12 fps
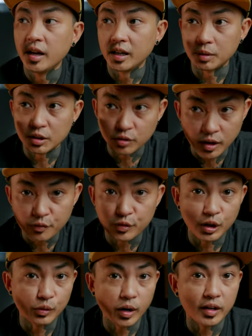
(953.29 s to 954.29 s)
and I'm going to try to
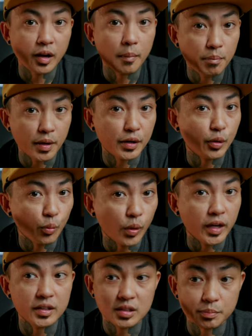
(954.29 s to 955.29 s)
figure out a better
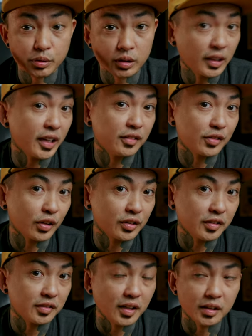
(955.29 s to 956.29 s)
way to put legs on
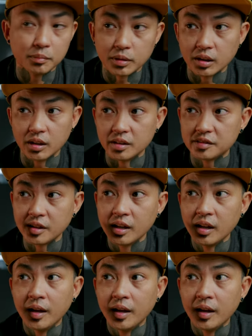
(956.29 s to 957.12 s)
this thing, because